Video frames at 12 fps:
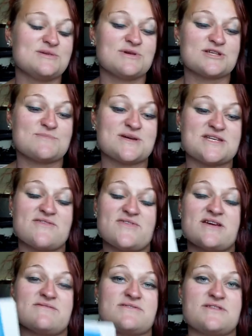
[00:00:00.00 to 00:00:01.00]
two books by David
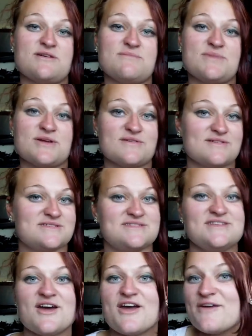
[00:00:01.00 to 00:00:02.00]
Levithan because,
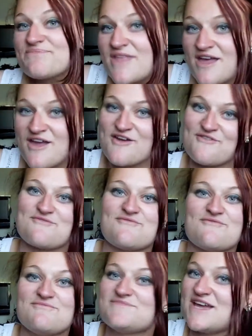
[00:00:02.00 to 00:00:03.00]
you know,
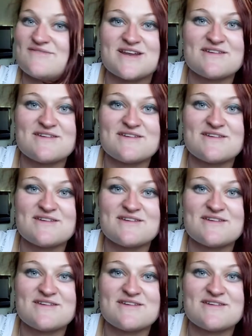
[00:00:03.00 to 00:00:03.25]
David